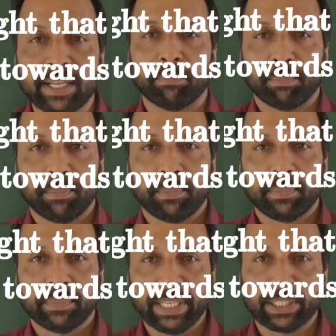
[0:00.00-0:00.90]
them.
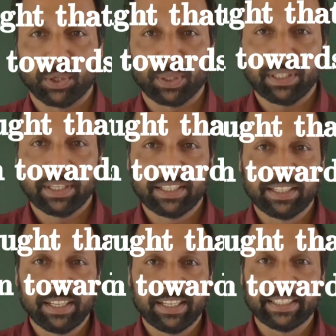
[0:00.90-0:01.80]
They thought
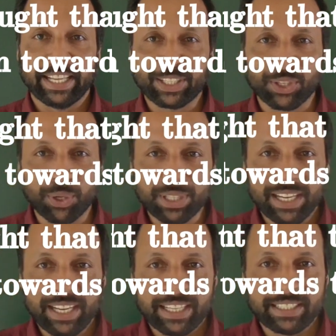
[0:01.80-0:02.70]

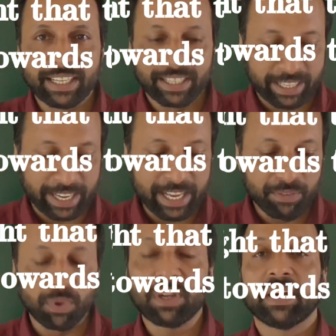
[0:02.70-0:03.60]
the
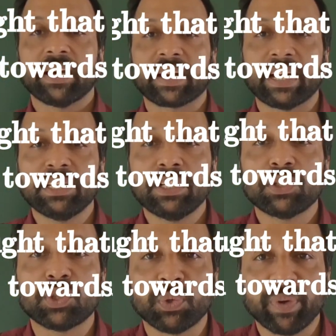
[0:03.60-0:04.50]
train would
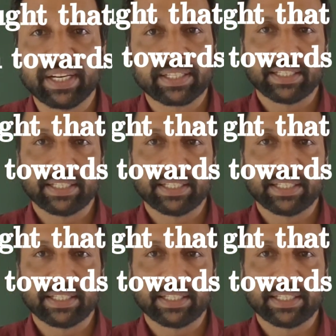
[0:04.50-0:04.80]
run towards